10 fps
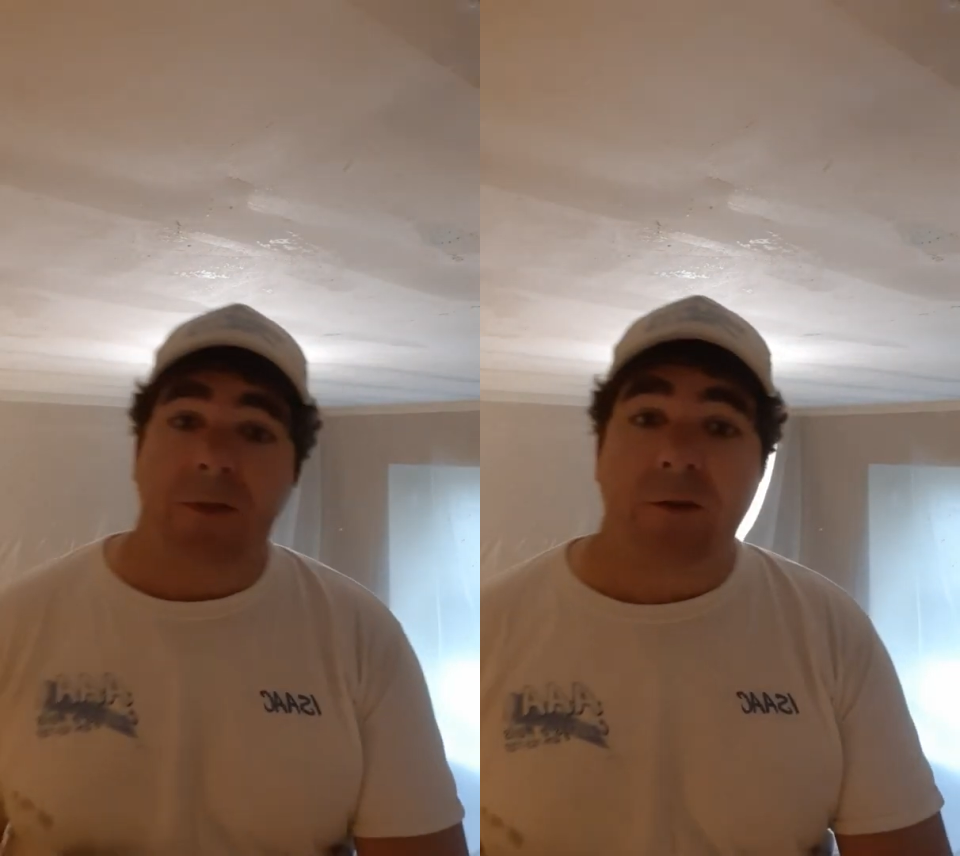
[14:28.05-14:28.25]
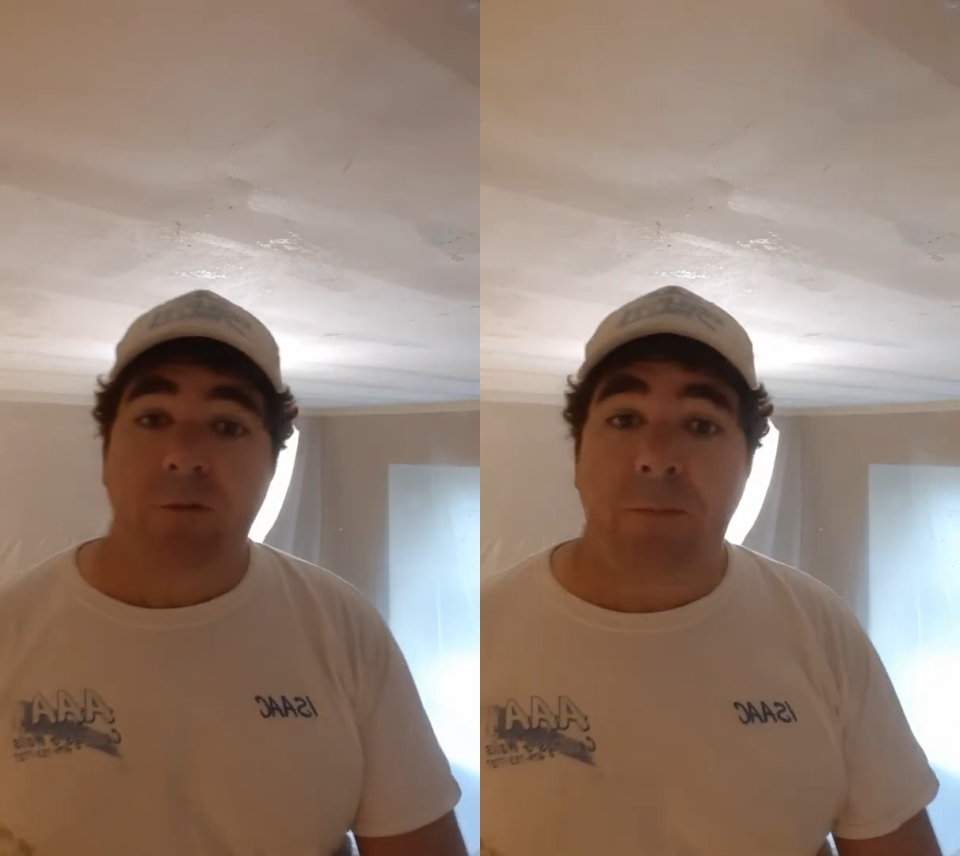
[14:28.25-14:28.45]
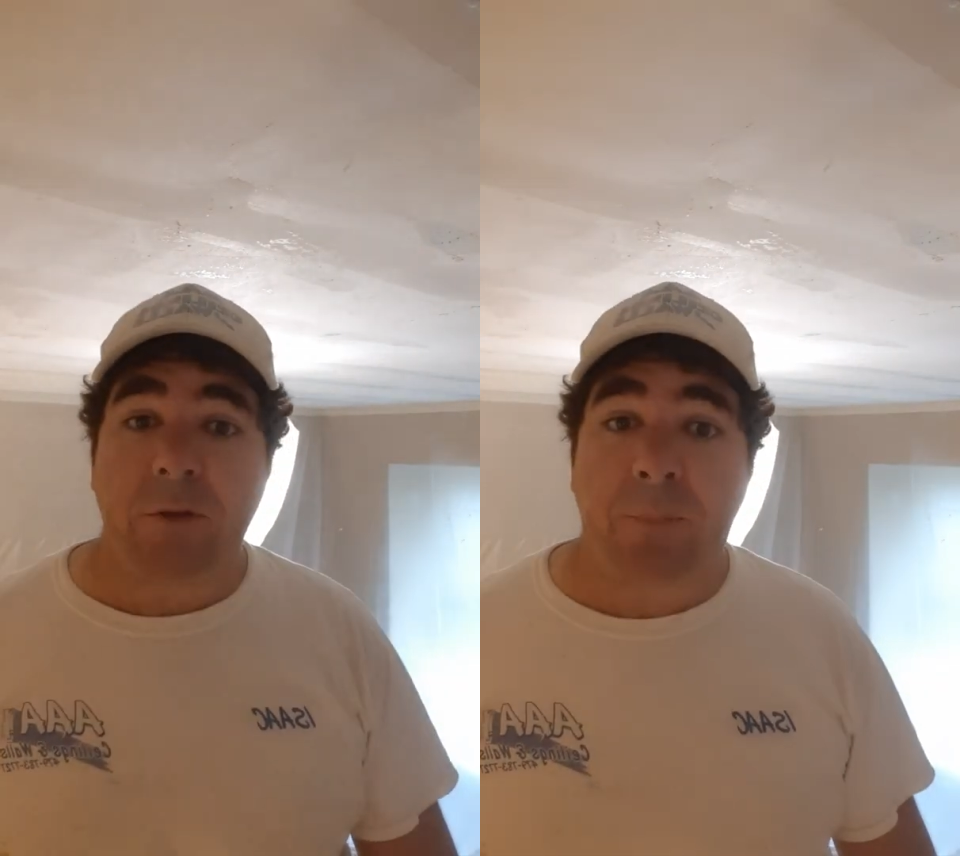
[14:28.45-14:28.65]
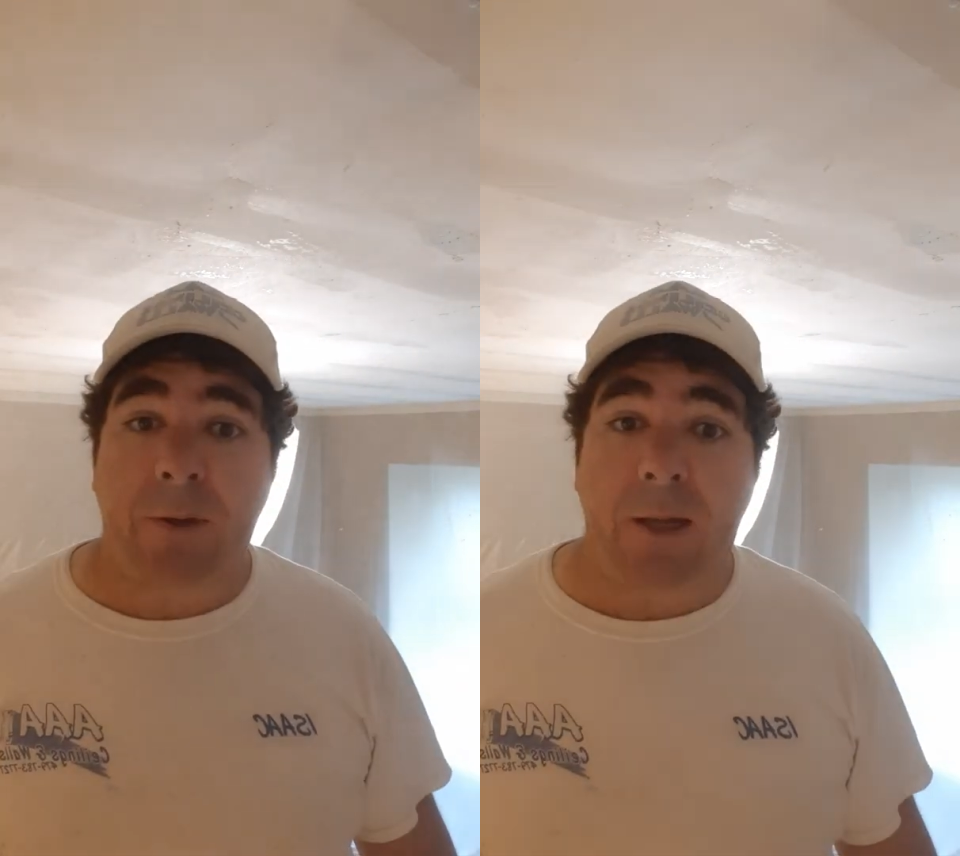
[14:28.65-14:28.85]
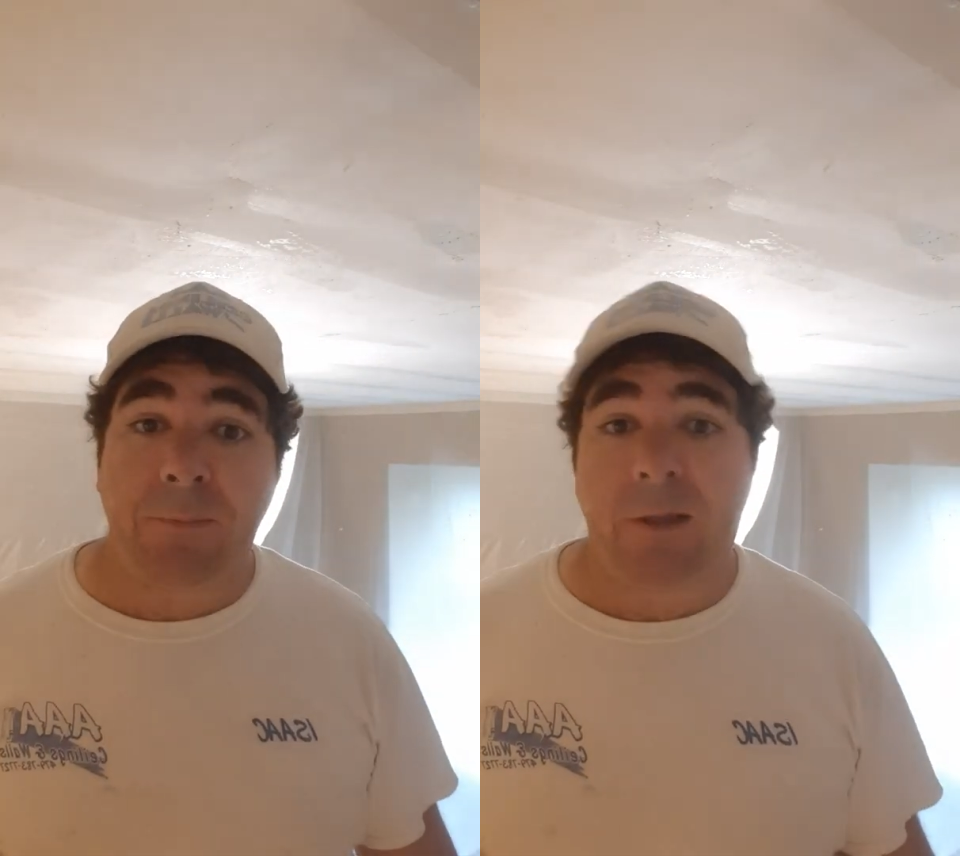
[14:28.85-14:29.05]
this room is
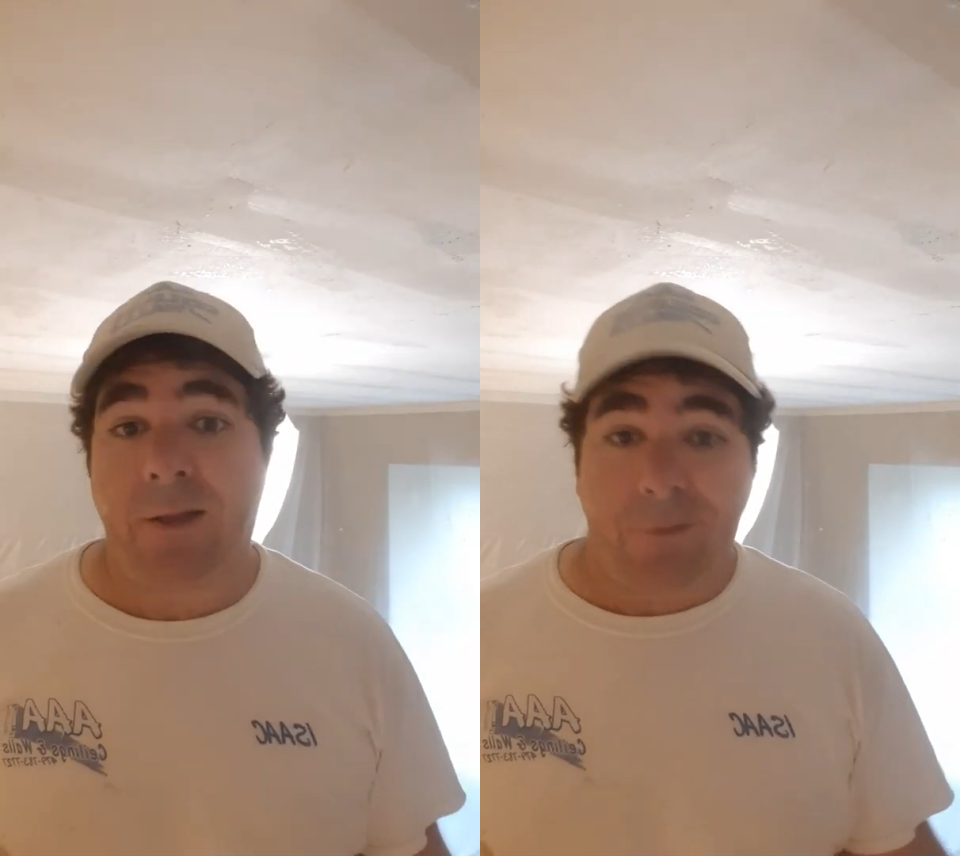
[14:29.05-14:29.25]
prepped.